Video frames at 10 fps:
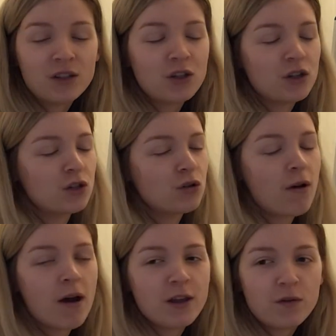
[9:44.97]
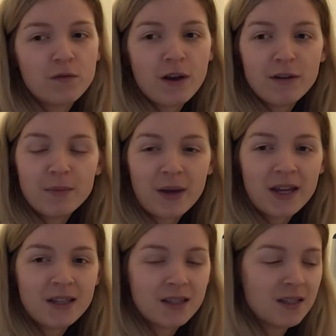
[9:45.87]
just try your very
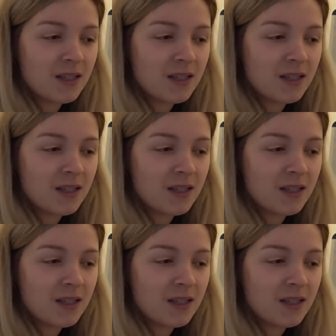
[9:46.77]
best.